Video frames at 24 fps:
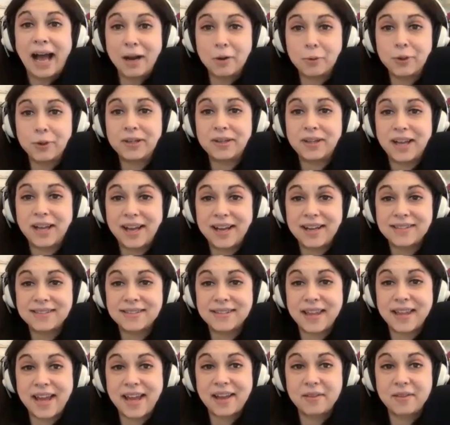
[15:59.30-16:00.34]
I realized
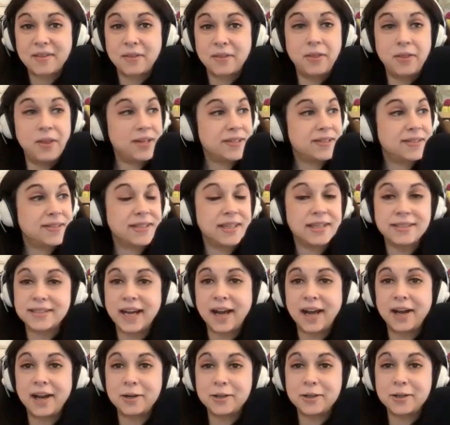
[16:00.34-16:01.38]
that this
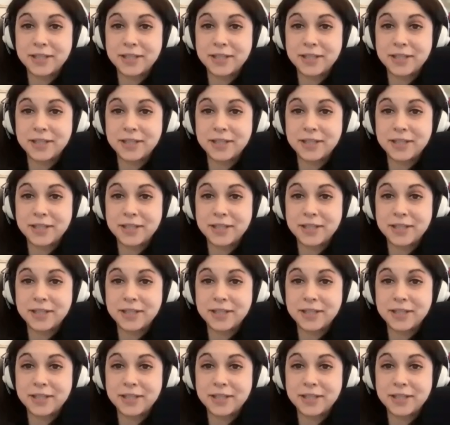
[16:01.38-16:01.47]
entire